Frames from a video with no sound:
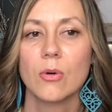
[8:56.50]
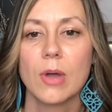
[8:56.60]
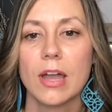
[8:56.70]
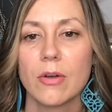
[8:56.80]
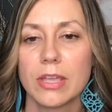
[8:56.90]

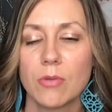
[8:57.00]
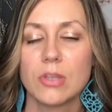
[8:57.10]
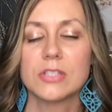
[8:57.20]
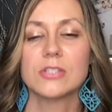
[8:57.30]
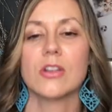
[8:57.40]
wow, I can't
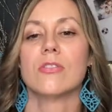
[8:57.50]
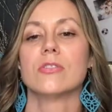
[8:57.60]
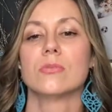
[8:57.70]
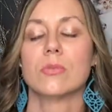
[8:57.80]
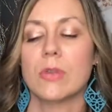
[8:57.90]
wait to share
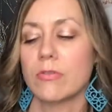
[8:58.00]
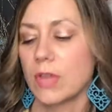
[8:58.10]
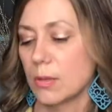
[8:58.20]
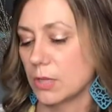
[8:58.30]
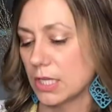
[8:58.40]
this with my
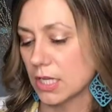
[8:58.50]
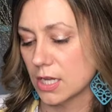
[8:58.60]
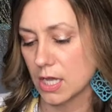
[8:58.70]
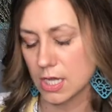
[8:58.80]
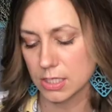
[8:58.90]
family.
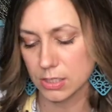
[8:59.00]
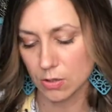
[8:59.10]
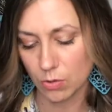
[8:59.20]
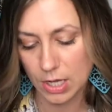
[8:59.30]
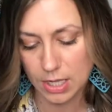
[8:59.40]

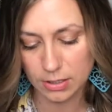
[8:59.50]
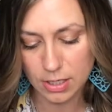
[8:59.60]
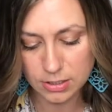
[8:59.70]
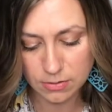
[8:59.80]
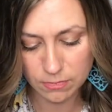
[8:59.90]
So
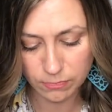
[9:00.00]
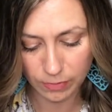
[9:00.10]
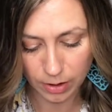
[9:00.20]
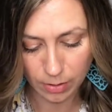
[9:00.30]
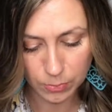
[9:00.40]
lots
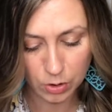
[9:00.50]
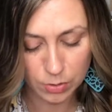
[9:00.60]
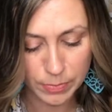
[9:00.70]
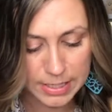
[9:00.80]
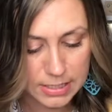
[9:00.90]
of
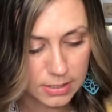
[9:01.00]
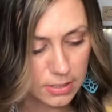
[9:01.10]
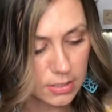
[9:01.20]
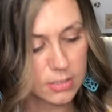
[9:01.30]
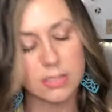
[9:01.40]
good
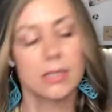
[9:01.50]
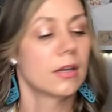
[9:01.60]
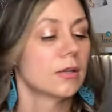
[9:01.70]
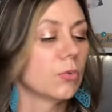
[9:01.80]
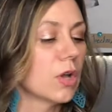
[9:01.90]
pieces.
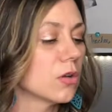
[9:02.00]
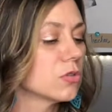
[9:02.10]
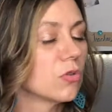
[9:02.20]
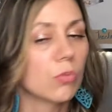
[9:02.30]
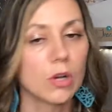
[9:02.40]
We
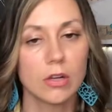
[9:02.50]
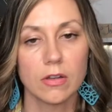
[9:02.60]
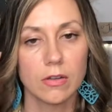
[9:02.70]
also work,